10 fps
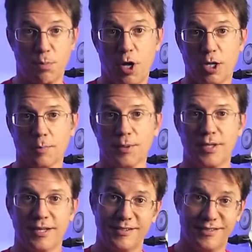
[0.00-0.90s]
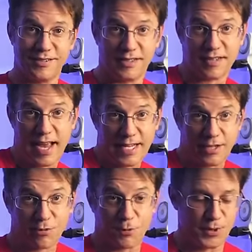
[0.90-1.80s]
polyp,
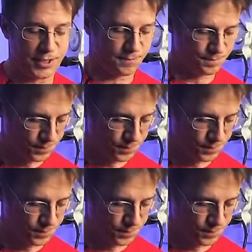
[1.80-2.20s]
zigzagging through it.